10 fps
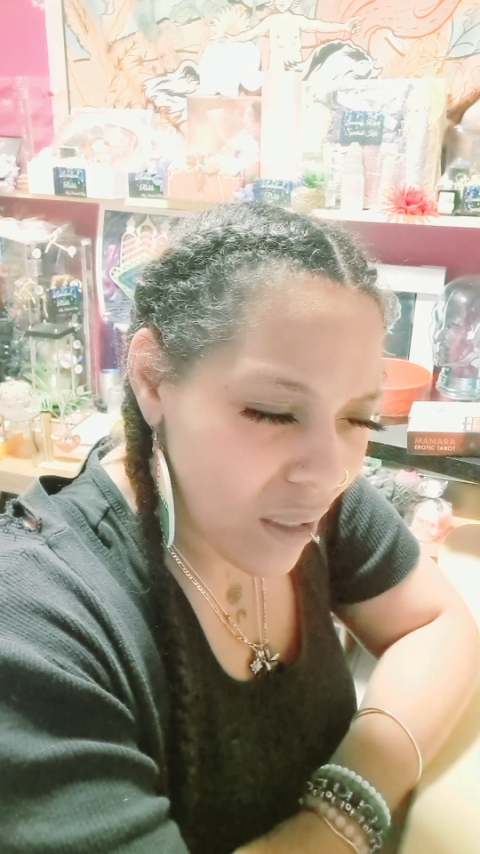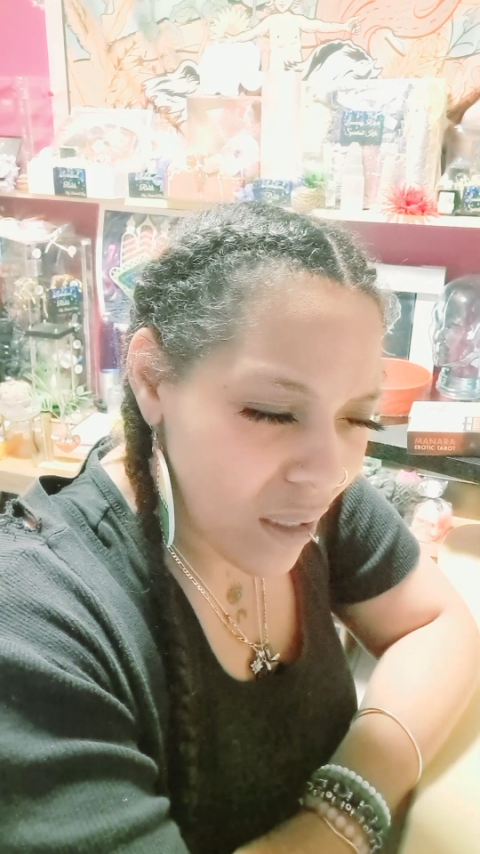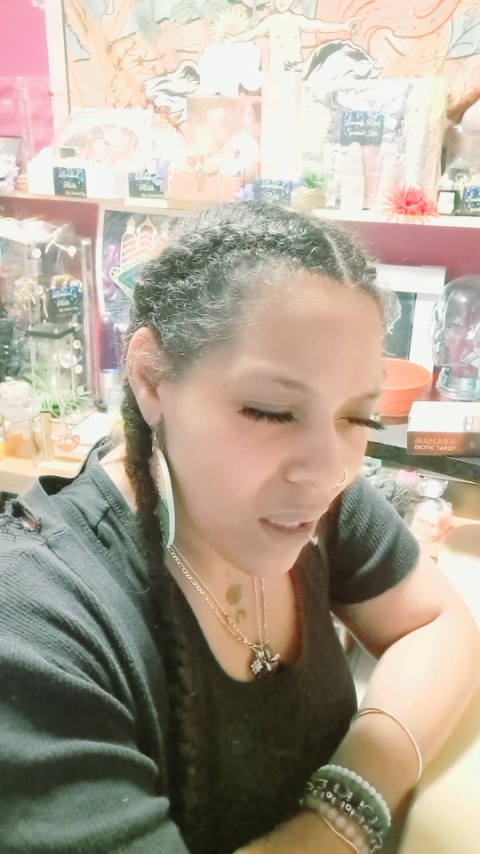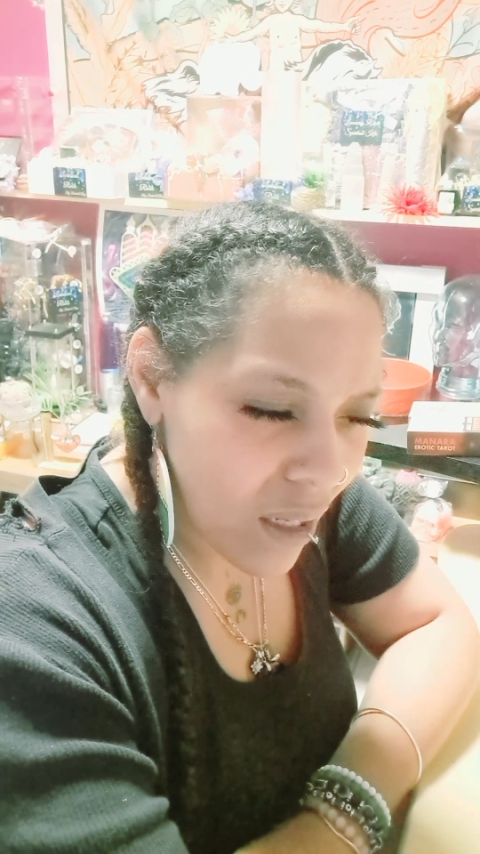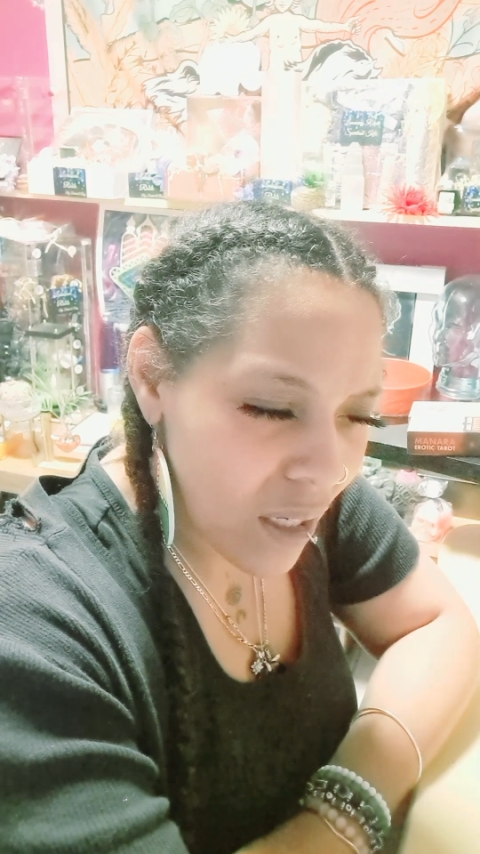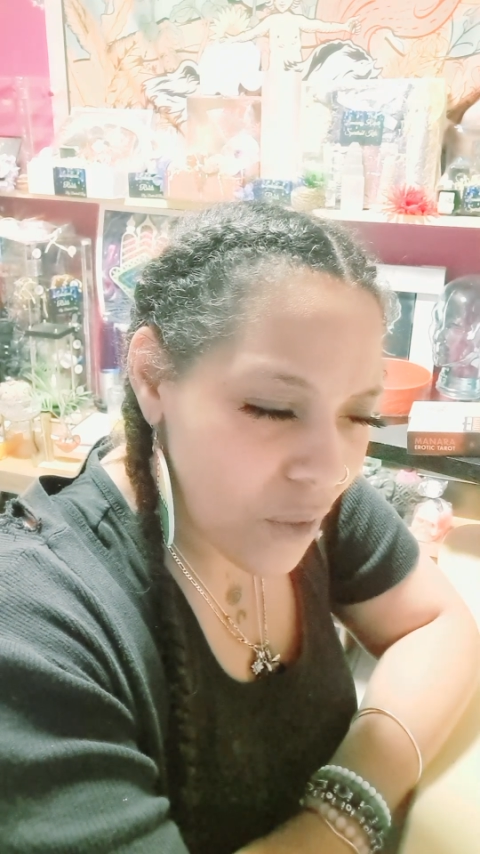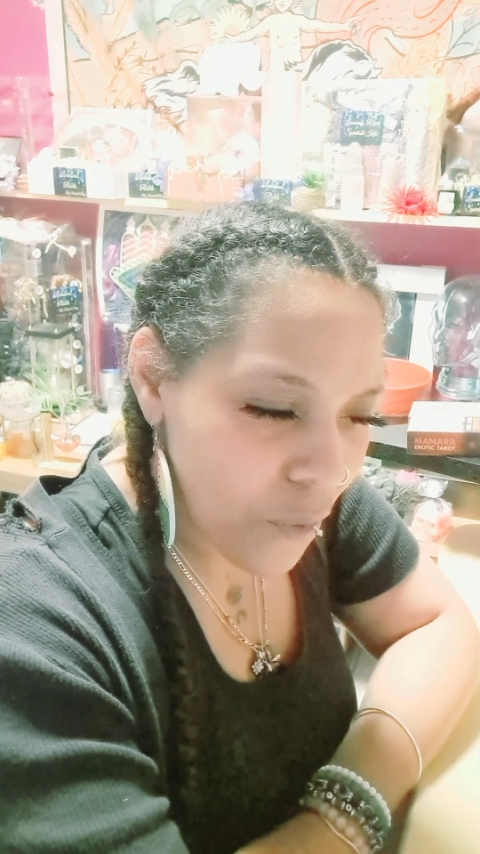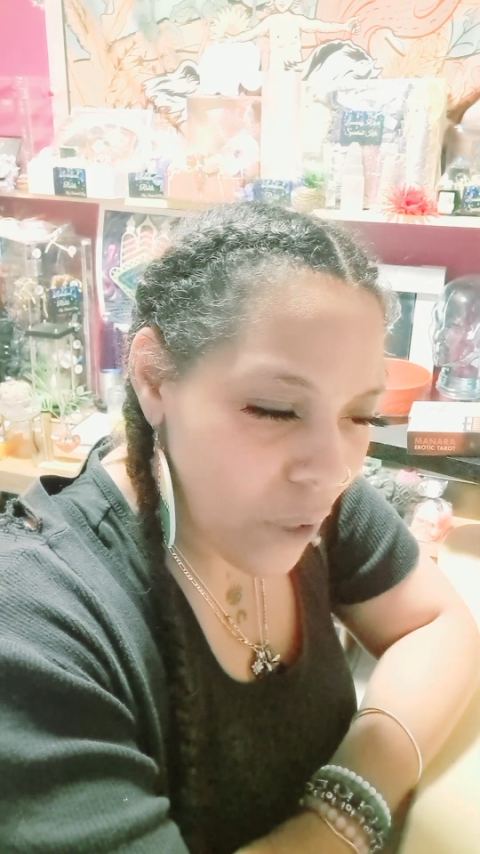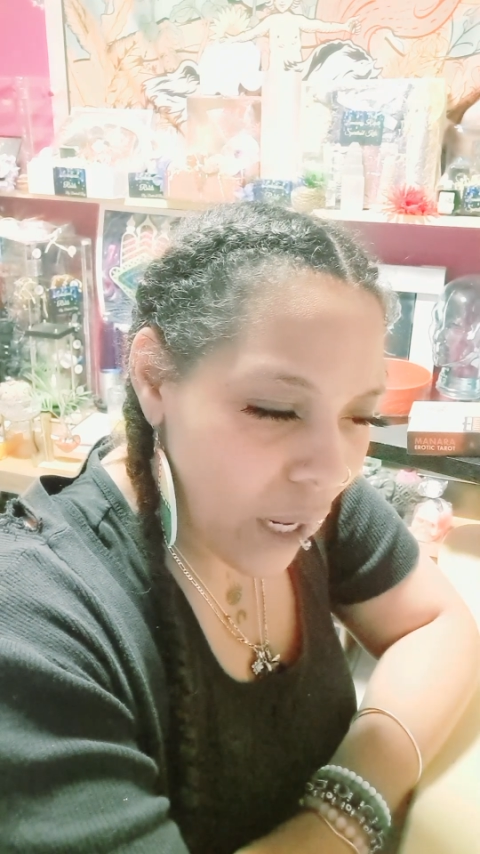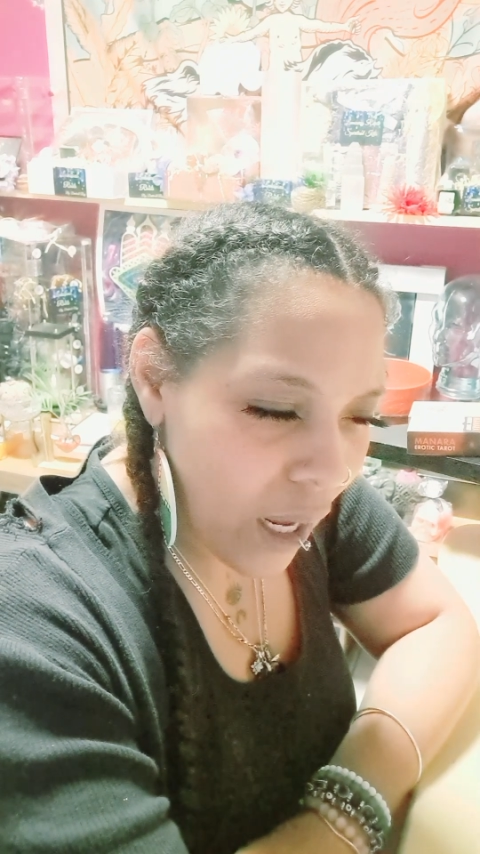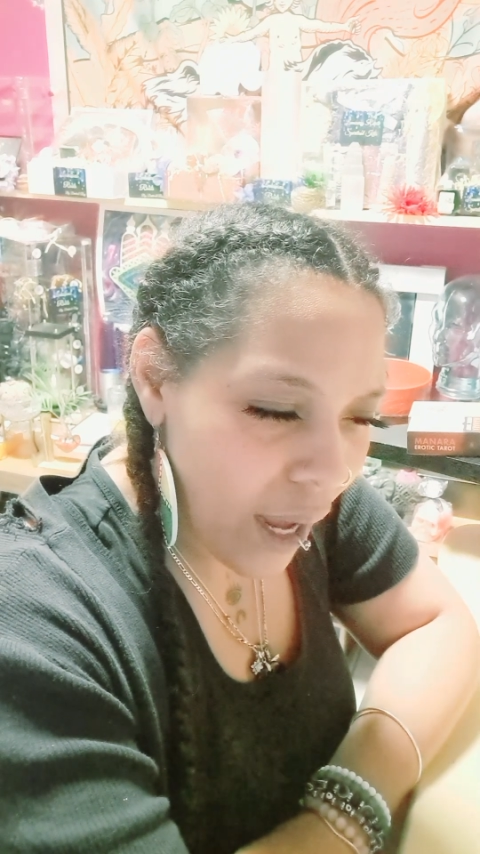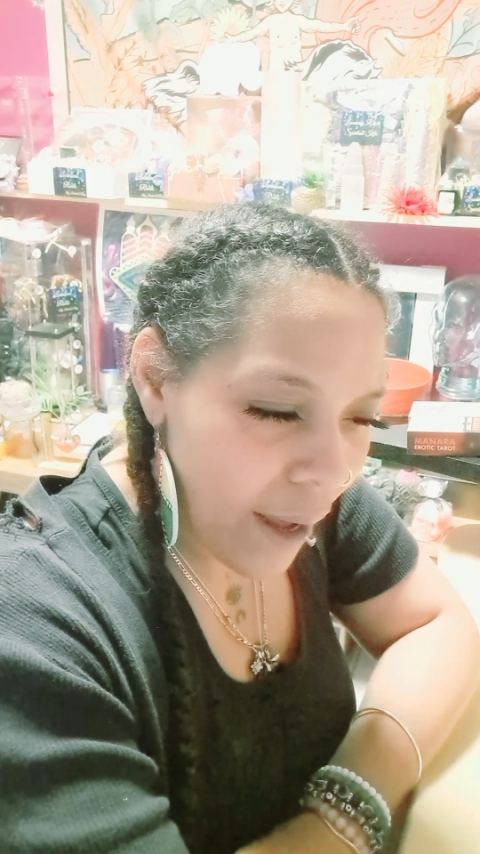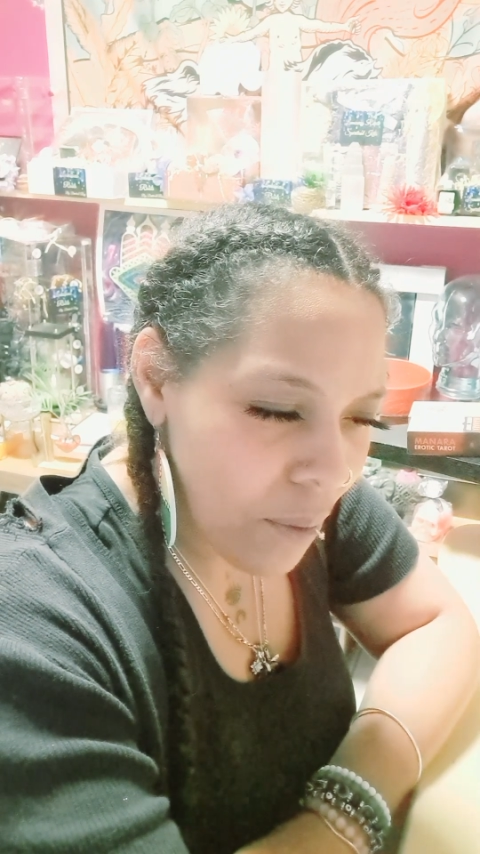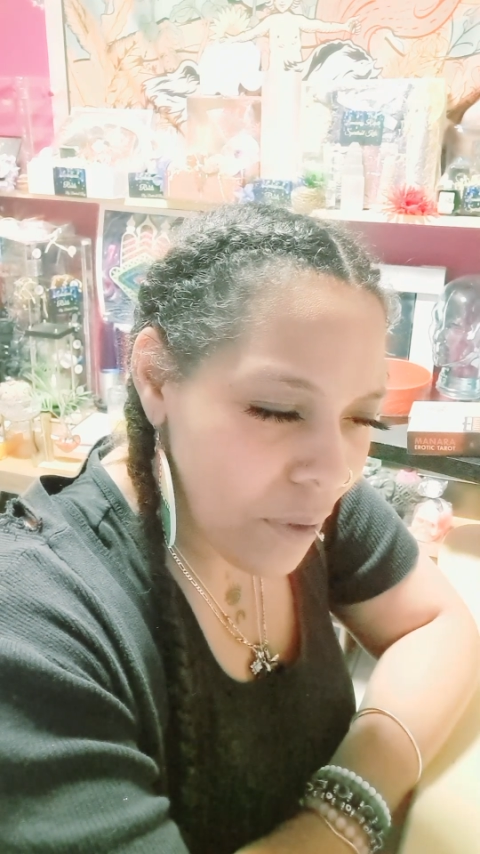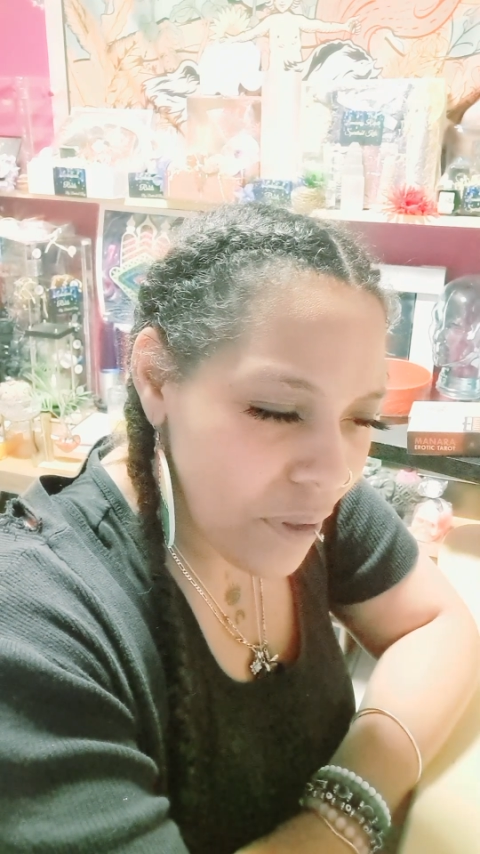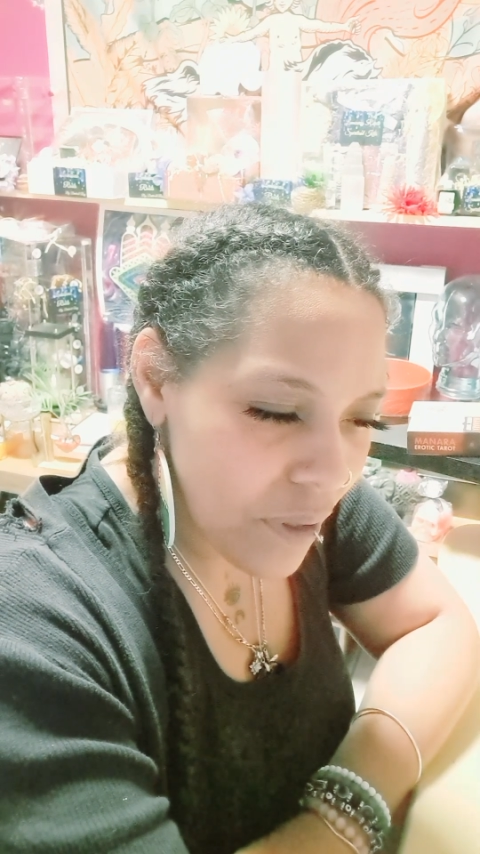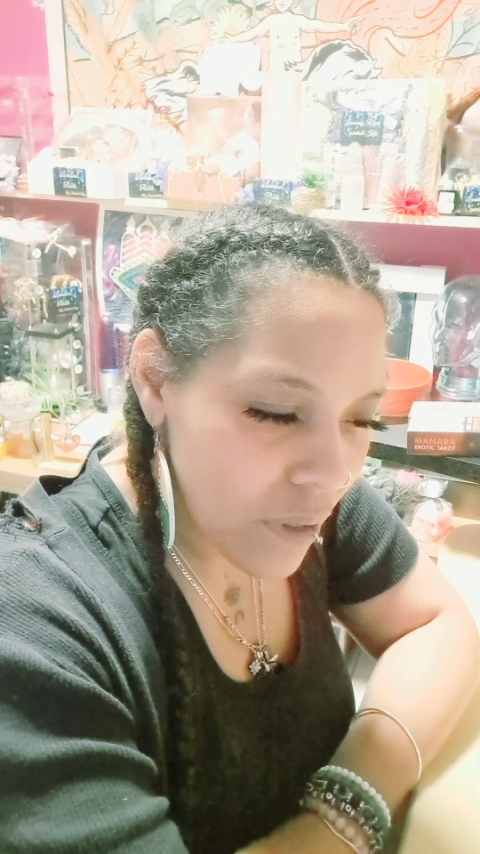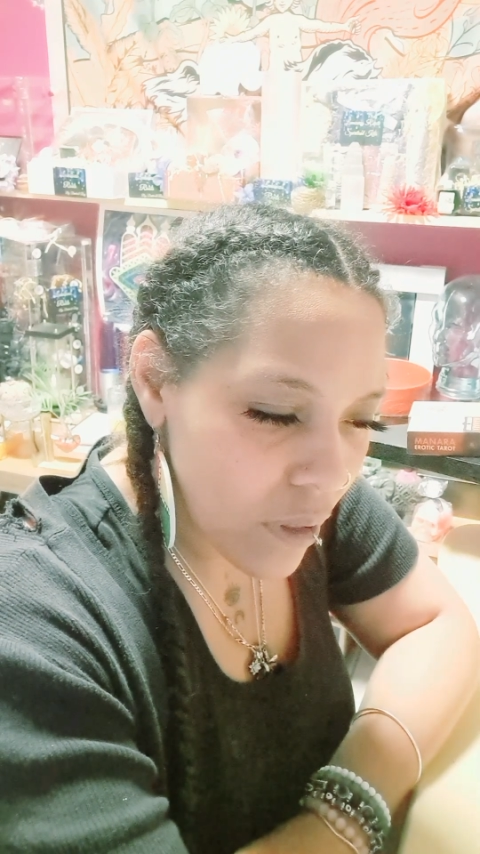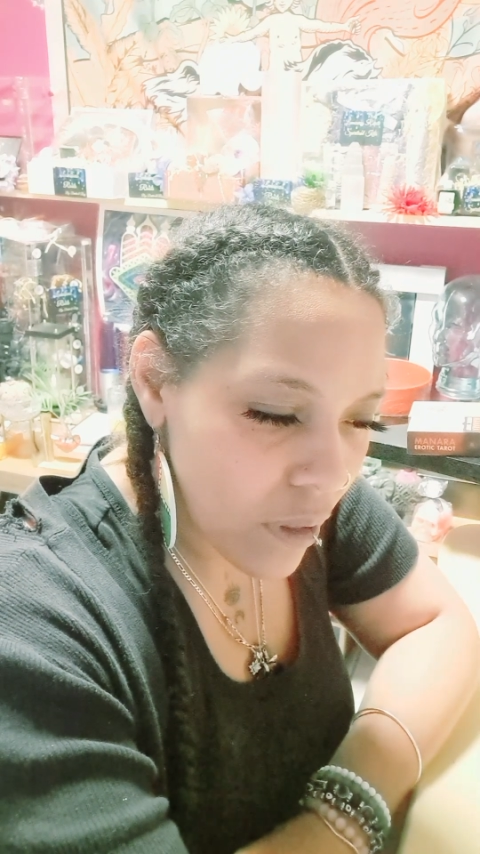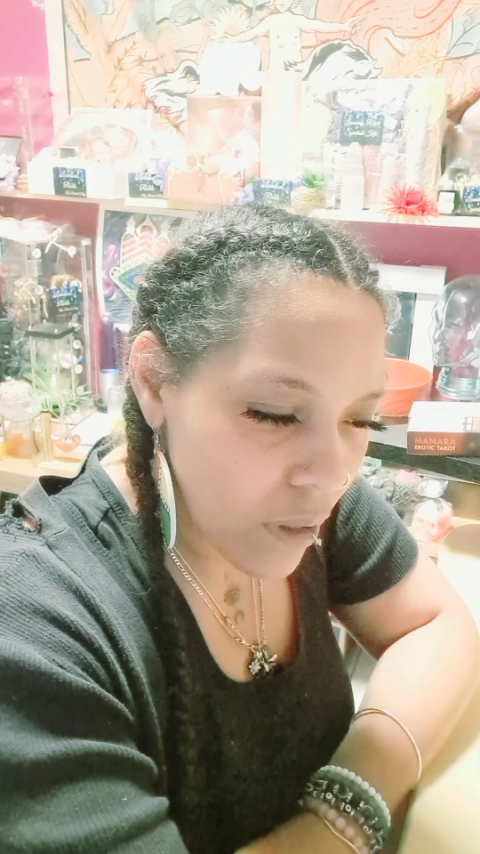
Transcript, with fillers: in the next 48 hours.